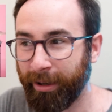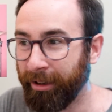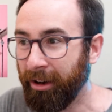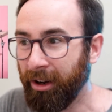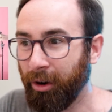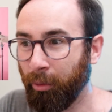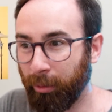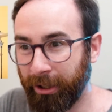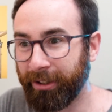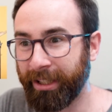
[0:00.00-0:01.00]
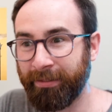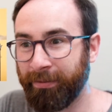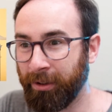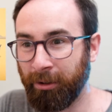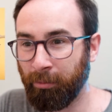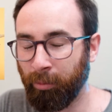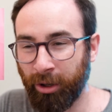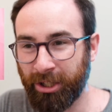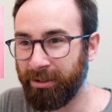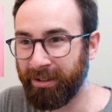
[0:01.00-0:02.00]
but really for
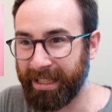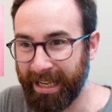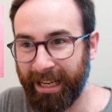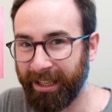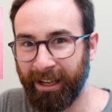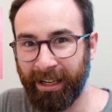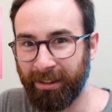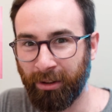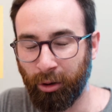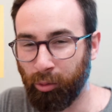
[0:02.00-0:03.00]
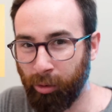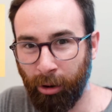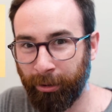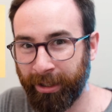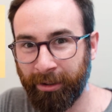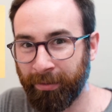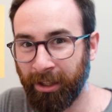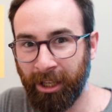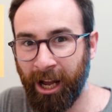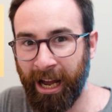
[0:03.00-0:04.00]
what you get, like the quality of the
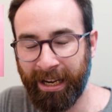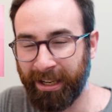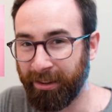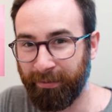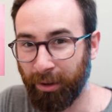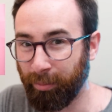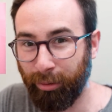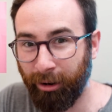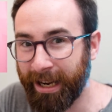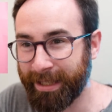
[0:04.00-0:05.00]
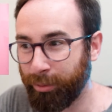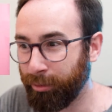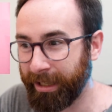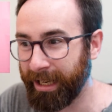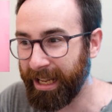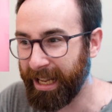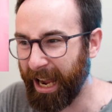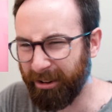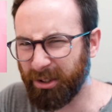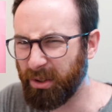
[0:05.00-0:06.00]
light and for the price point,
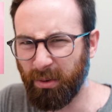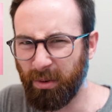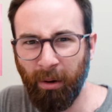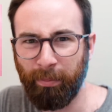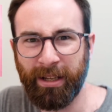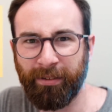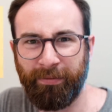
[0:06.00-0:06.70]
how could you not be a